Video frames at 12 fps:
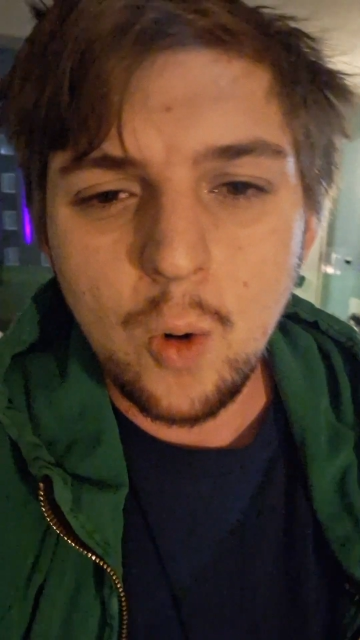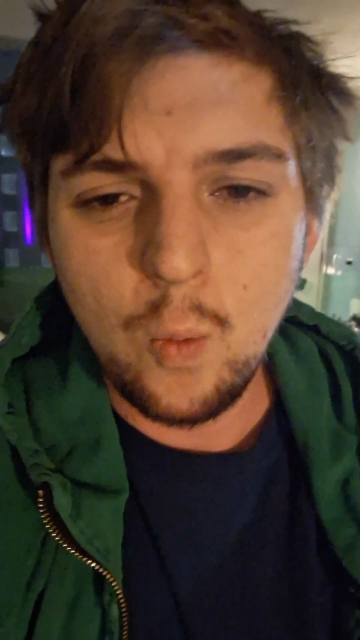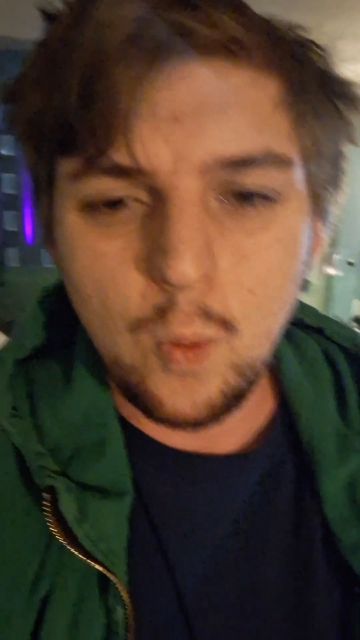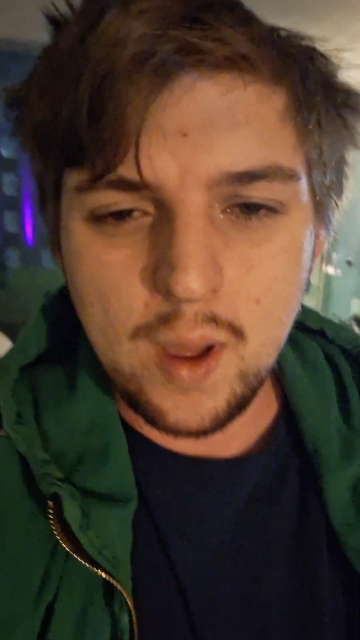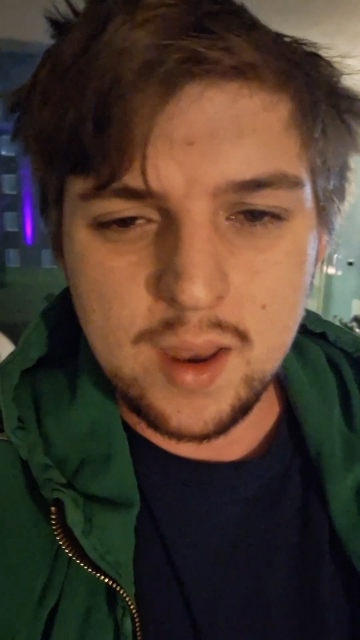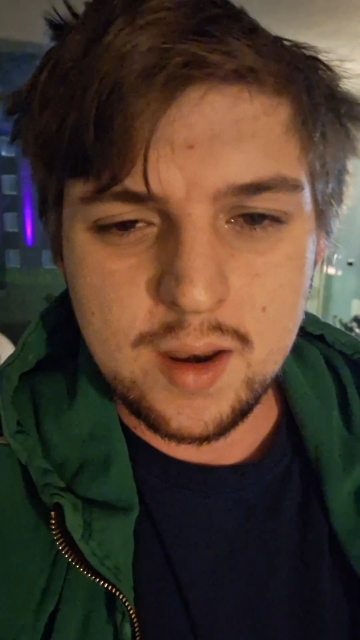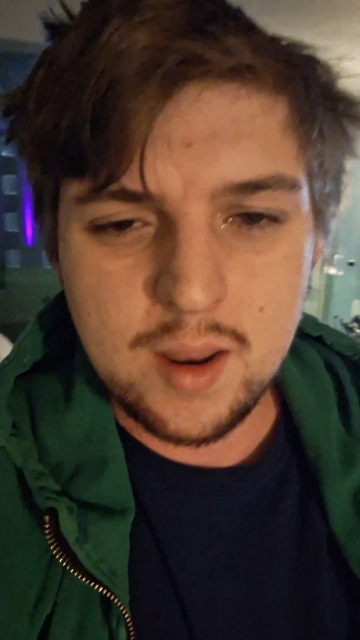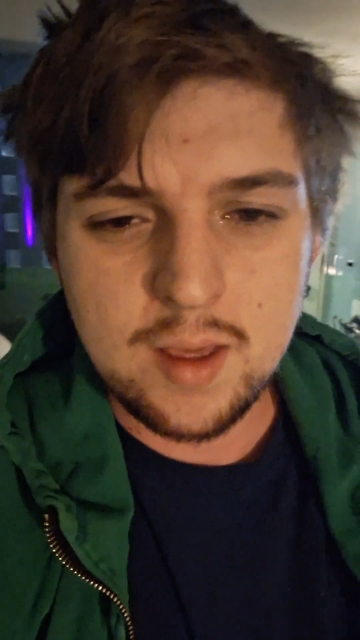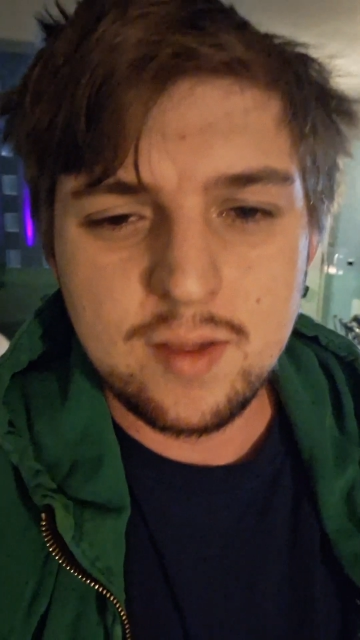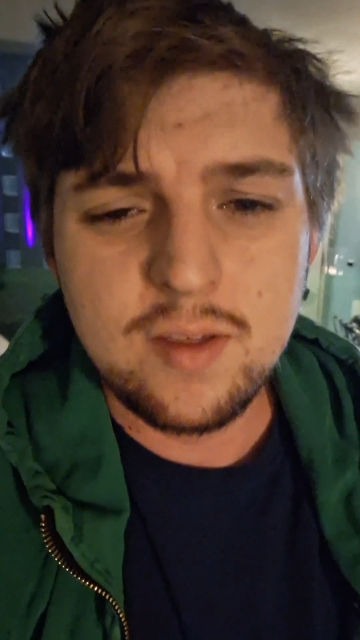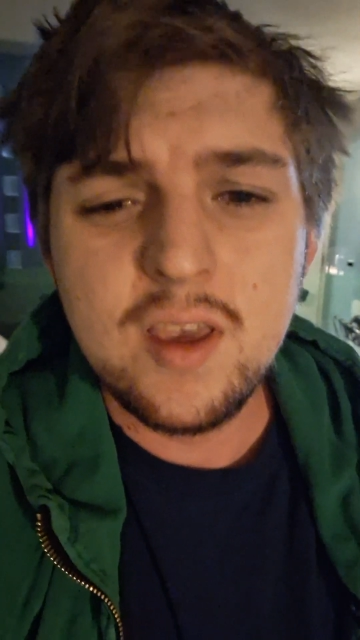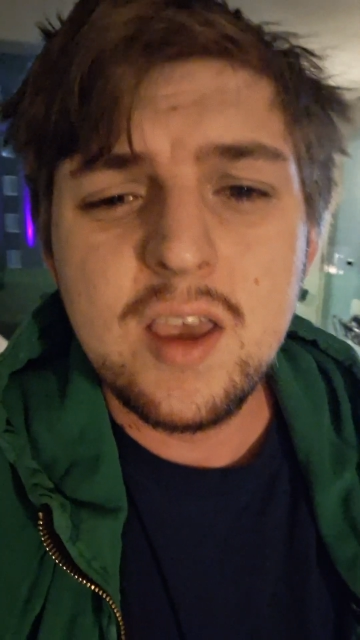When I
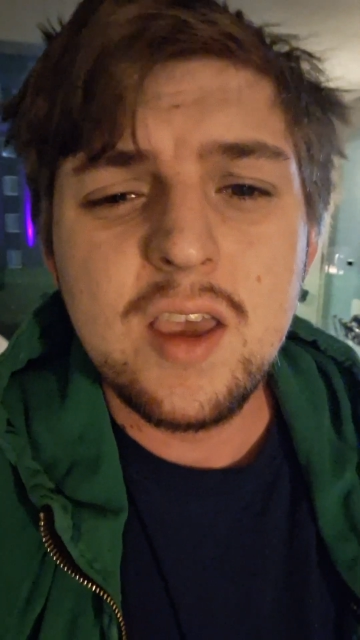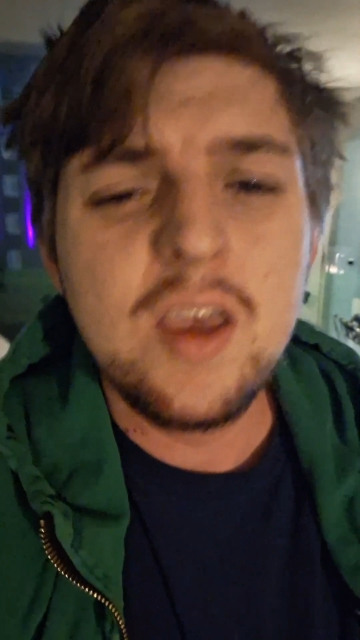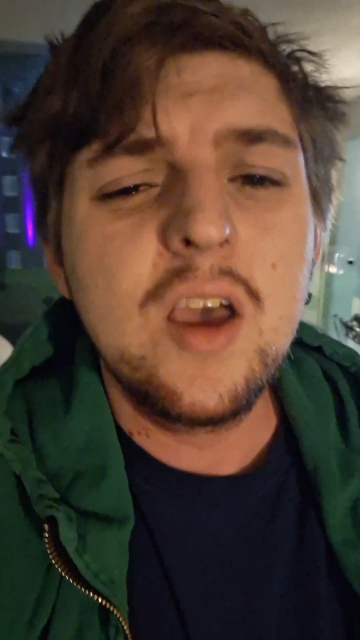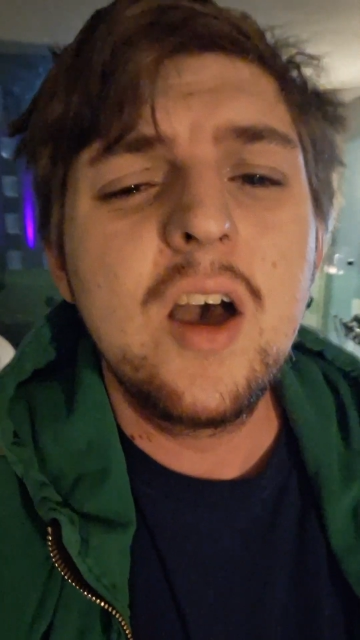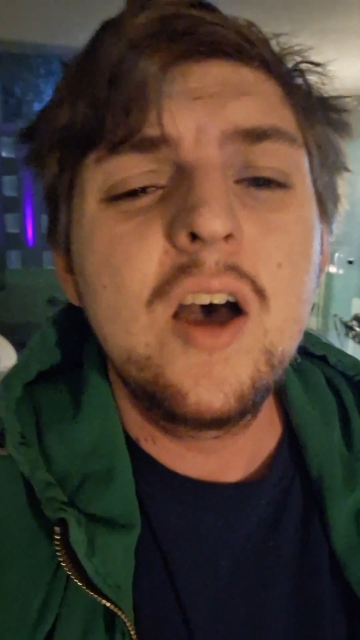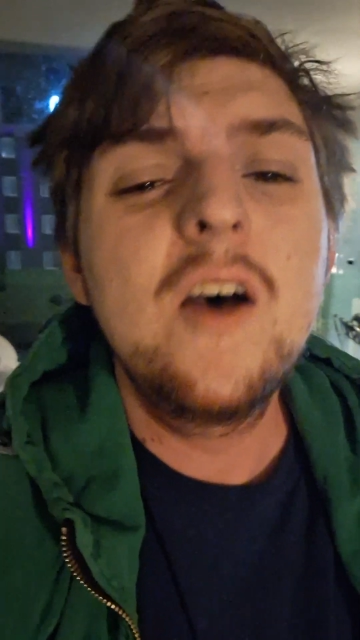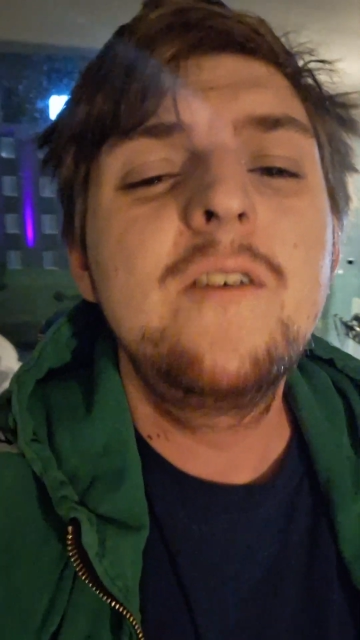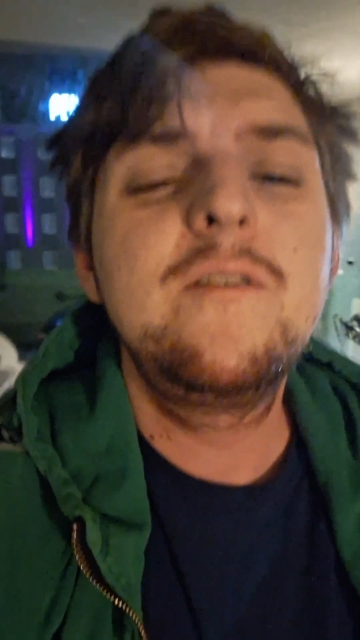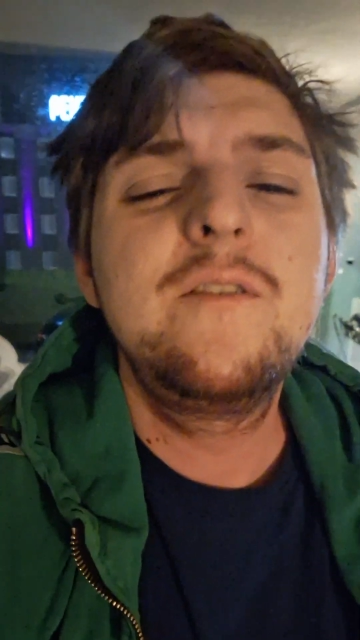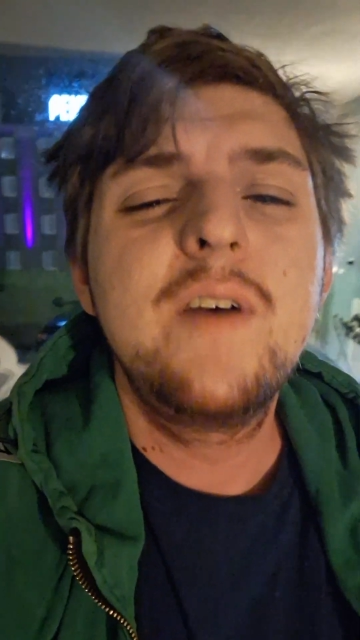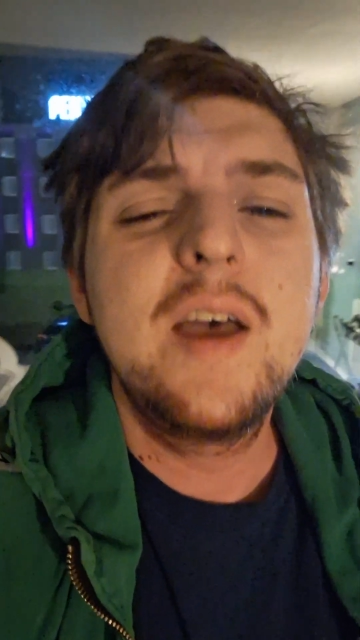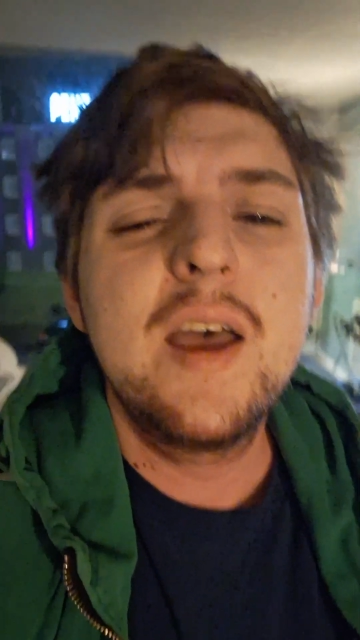see your
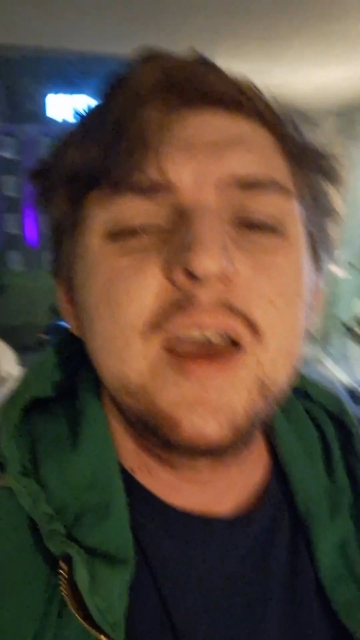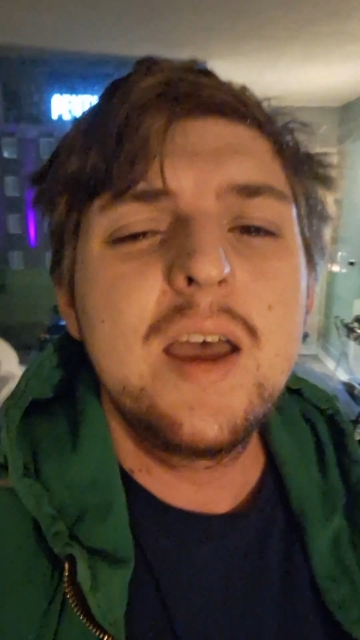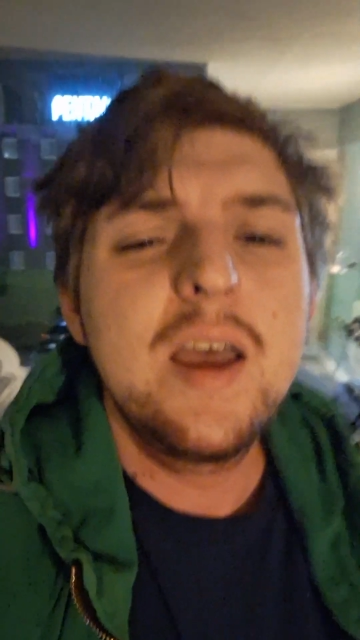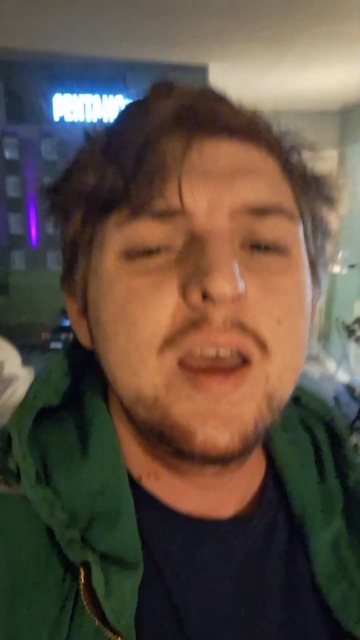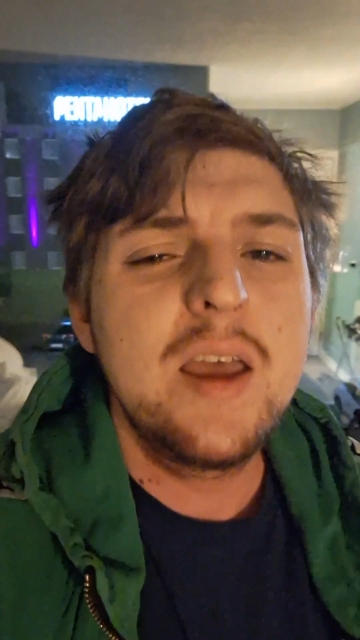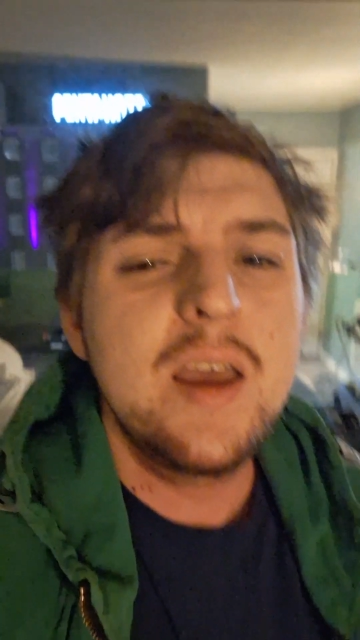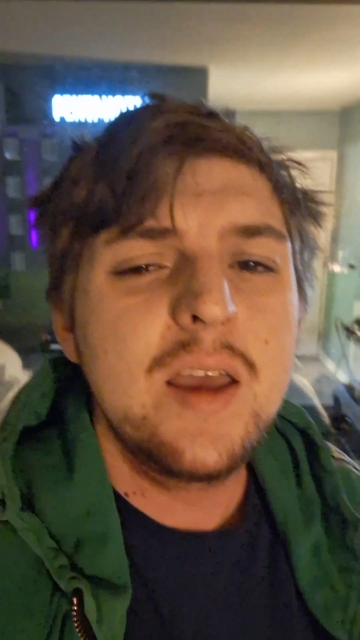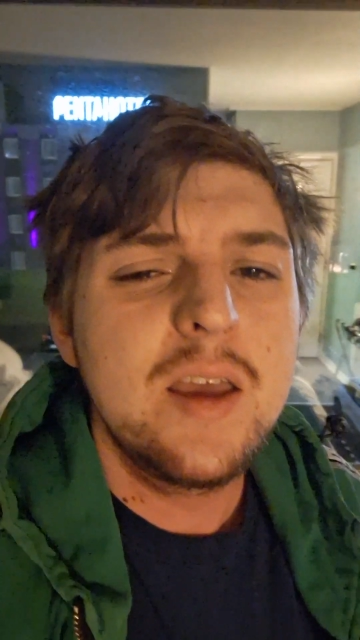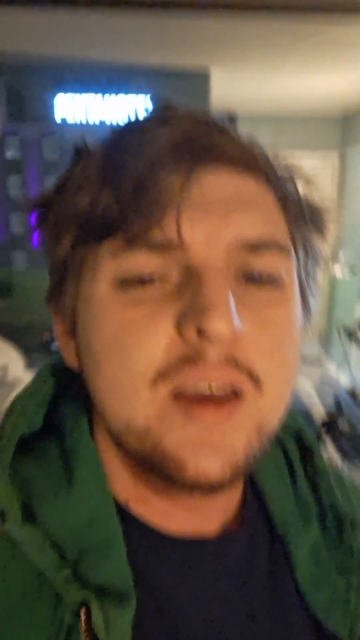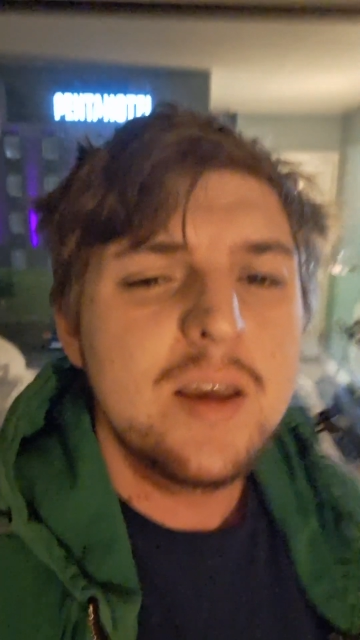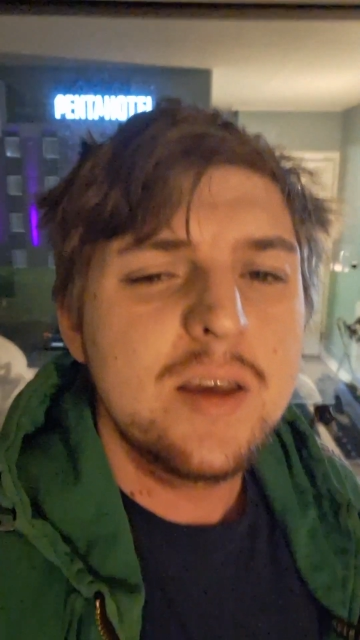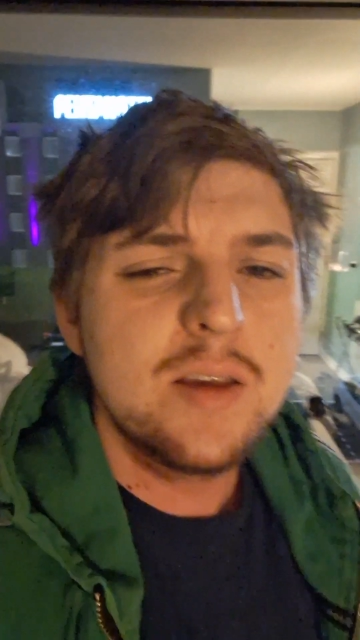
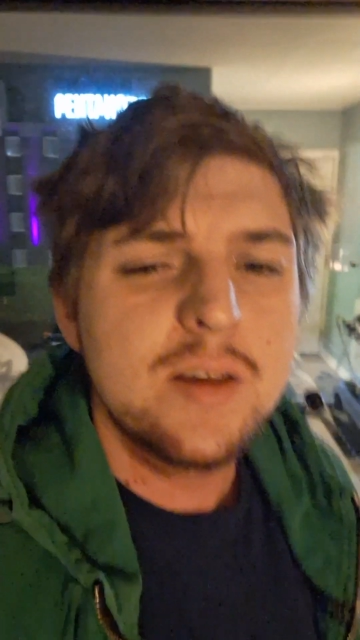face,